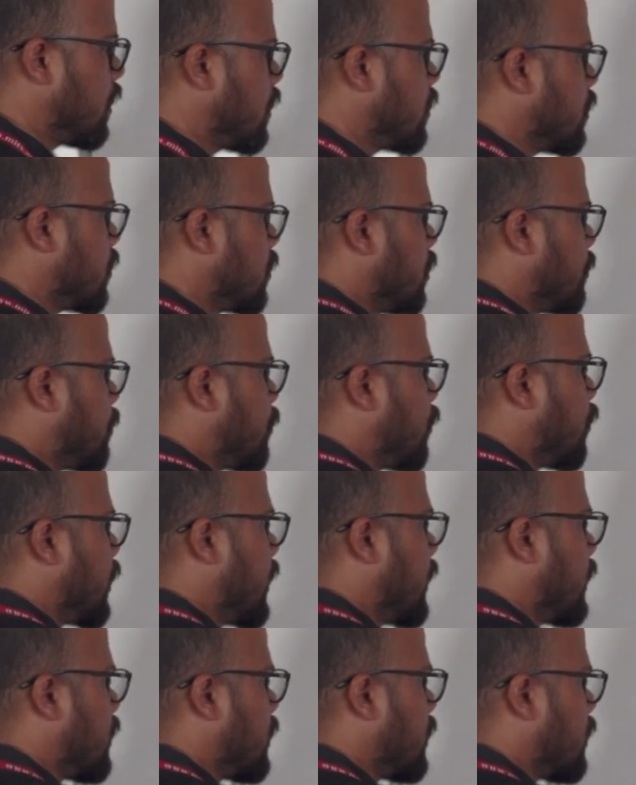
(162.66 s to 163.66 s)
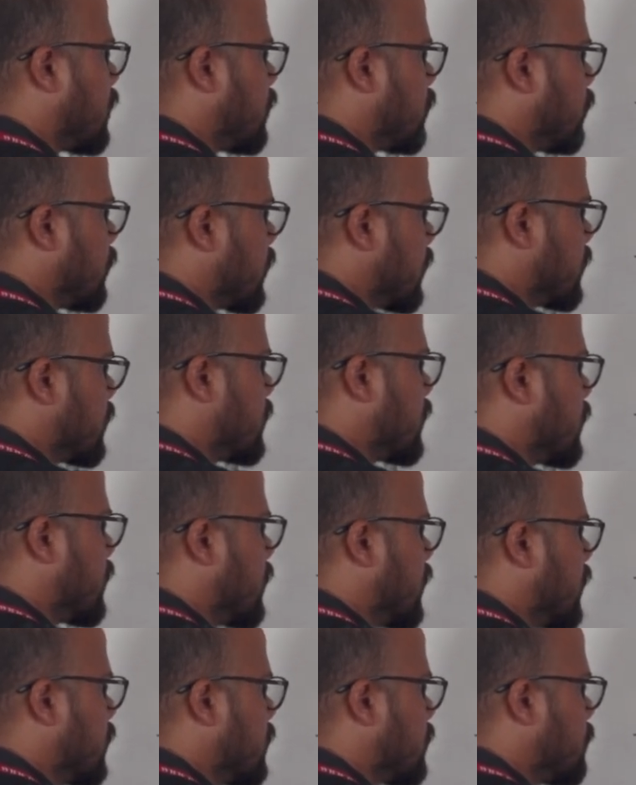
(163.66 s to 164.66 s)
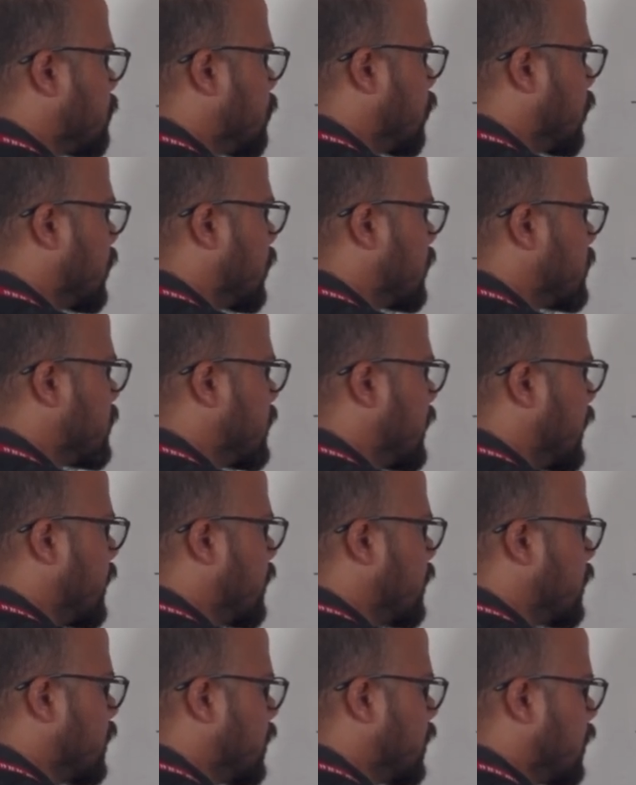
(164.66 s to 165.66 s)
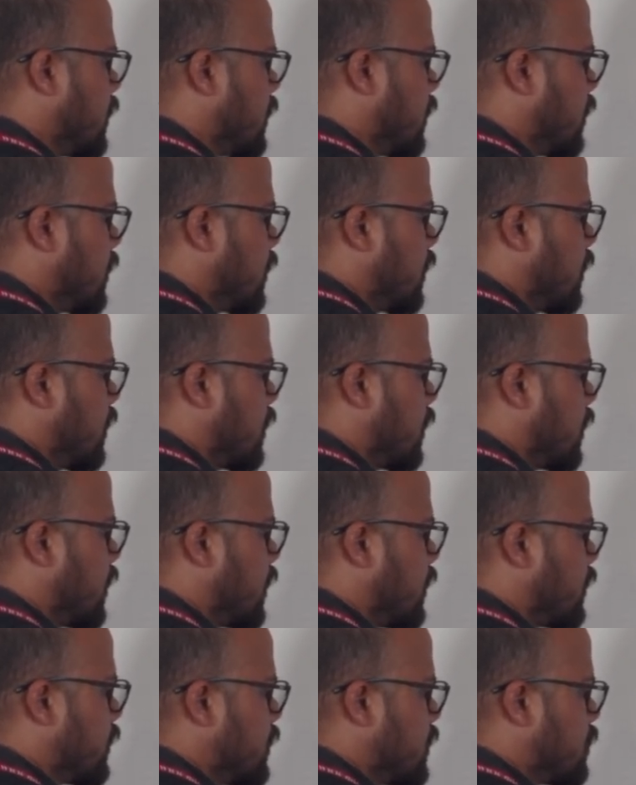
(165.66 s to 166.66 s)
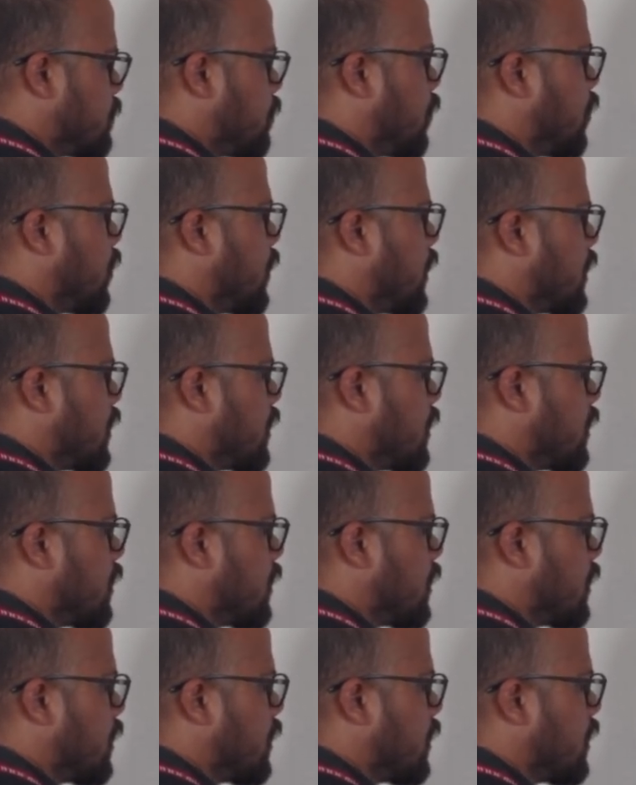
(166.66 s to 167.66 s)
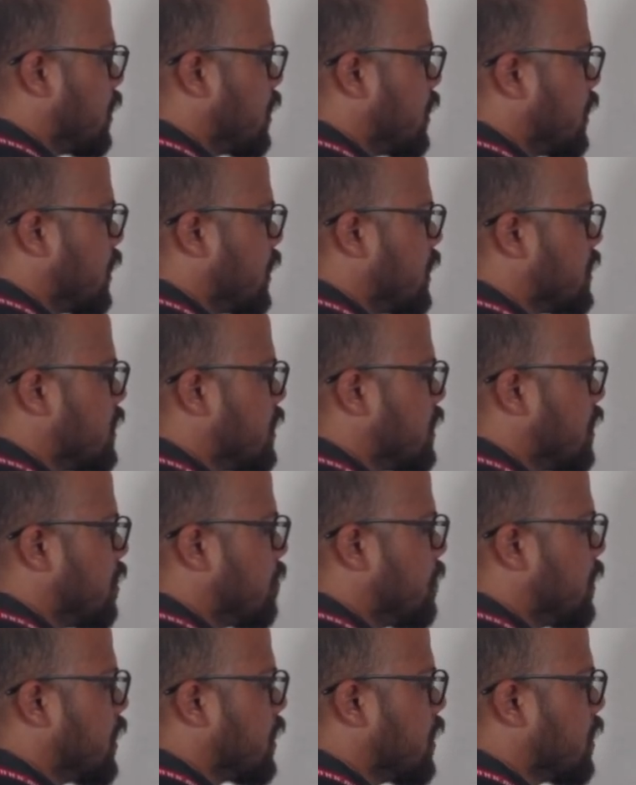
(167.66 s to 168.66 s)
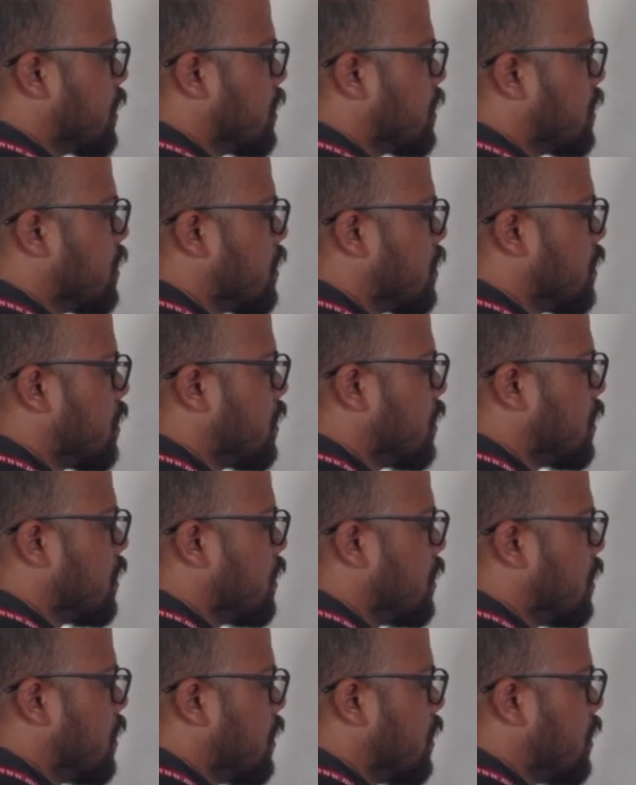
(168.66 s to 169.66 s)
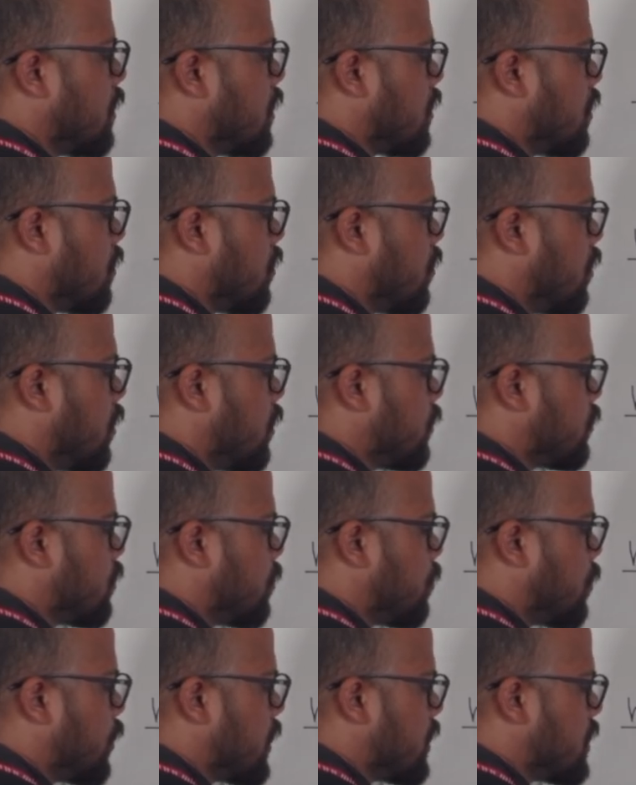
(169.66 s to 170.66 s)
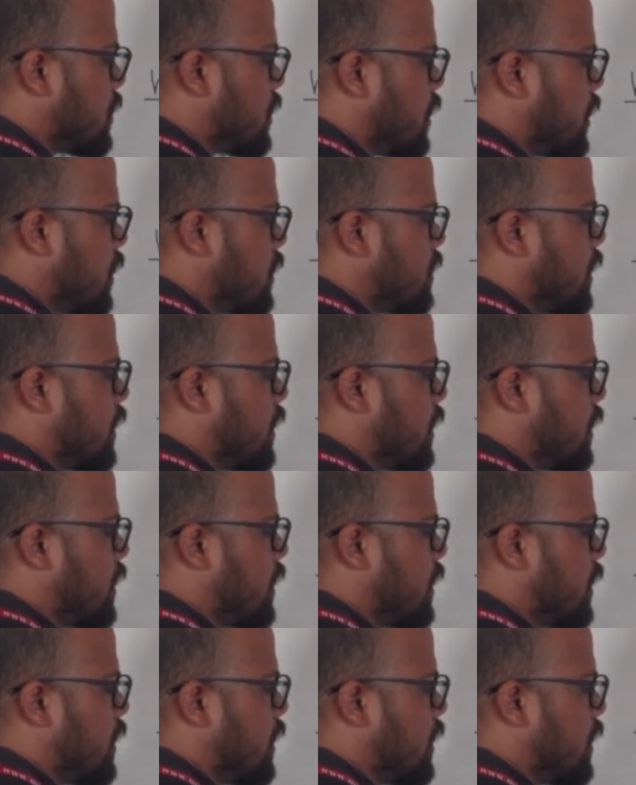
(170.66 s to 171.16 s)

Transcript: The point, you can say that this point Z and this point is having also potential Z.